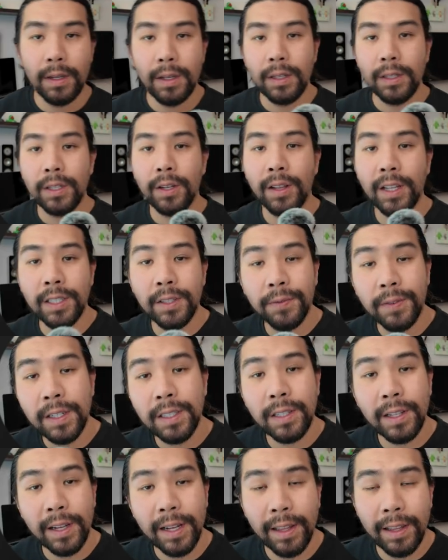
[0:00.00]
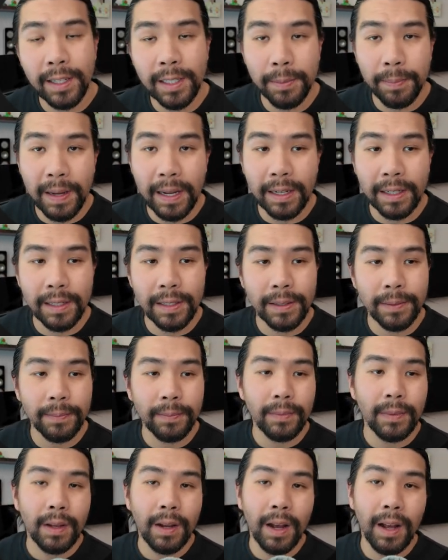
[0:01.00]
So let's first look at the specs.
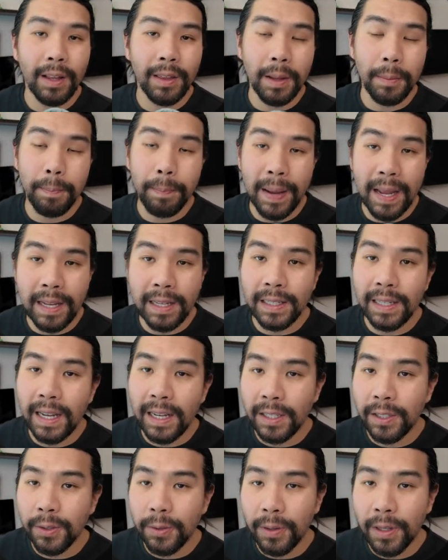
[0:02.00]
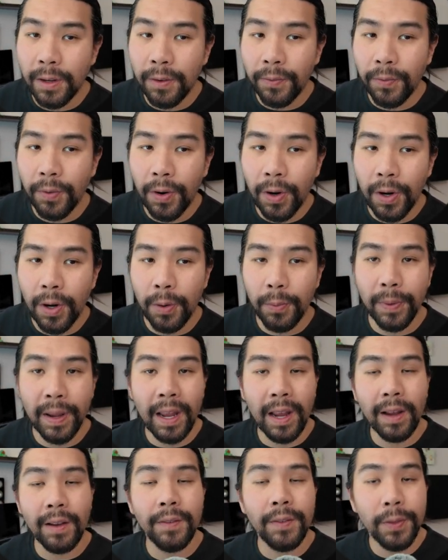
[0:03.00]
On the base S24, we
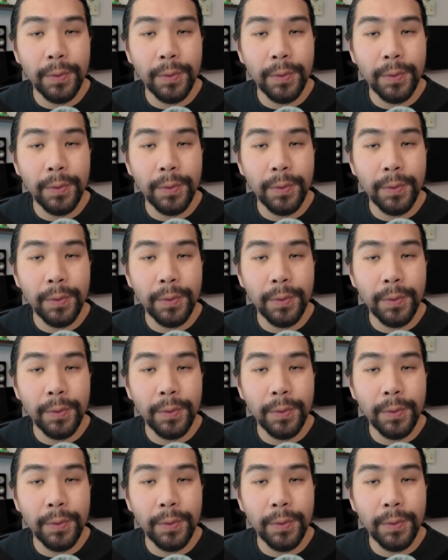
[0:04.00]
have